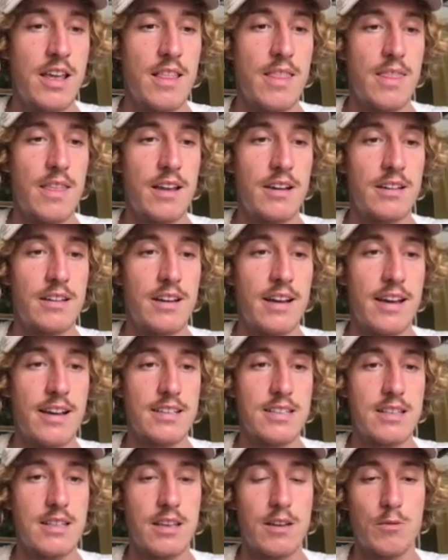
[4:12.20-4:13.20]
then the
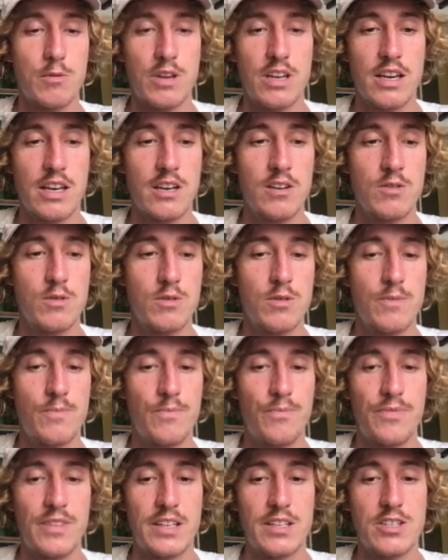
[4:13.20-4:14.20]
next thing we can do
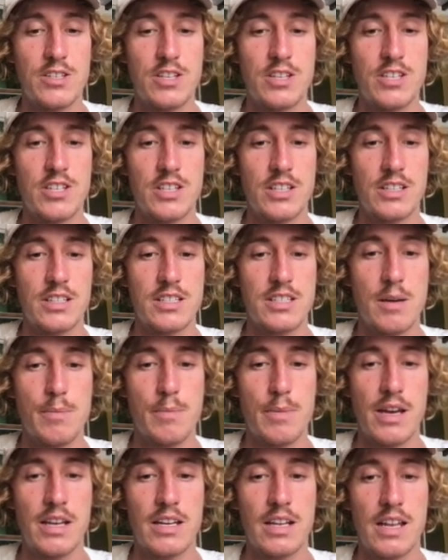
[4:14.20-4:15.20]
is changing the sub
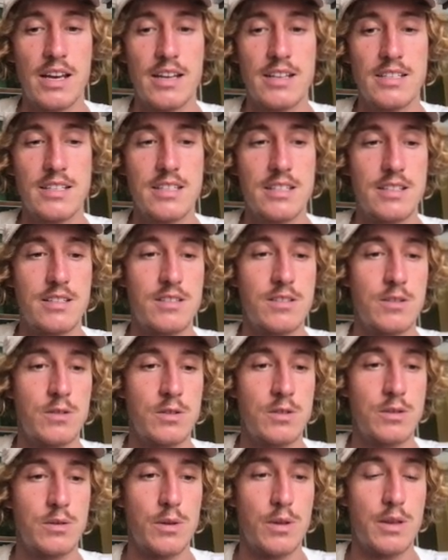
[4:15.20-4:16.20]
headlines.
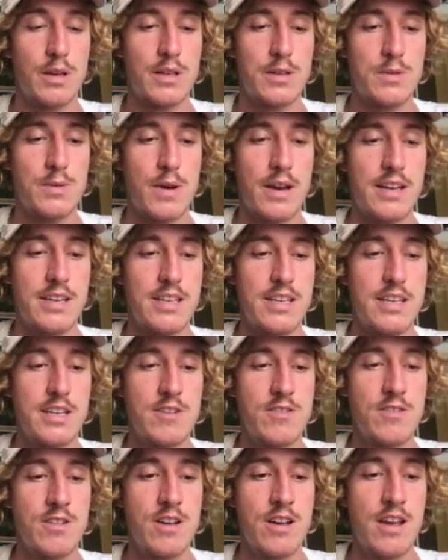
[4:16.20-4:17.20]
those little things right
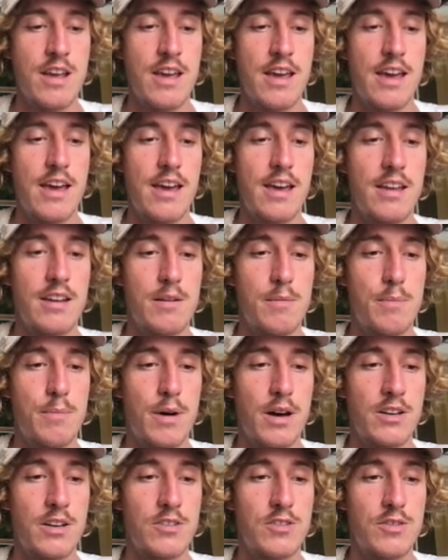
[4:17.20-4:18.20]
here and a
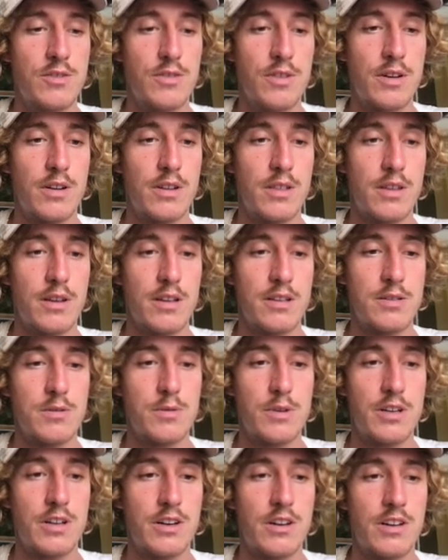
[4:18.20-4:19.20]
bunch of other things
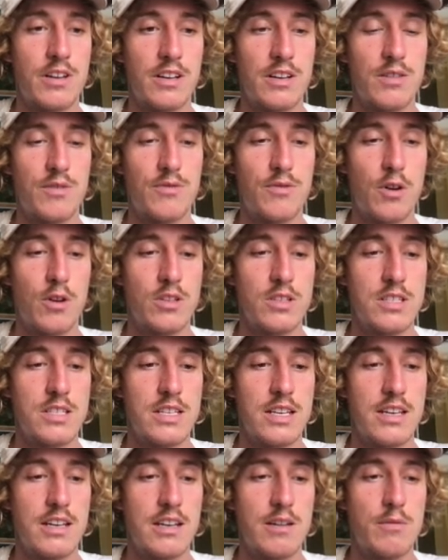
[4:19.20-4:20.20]
regarding the fonts
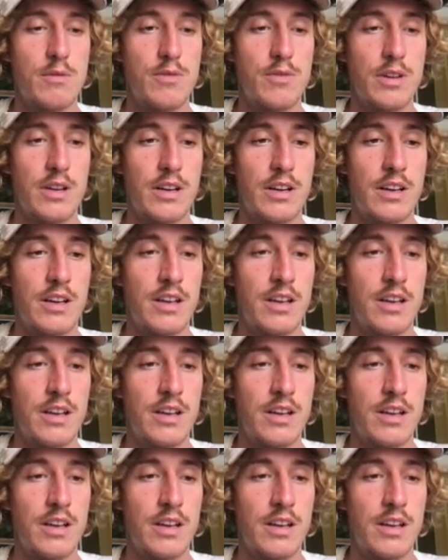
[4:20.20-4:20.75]
and everything.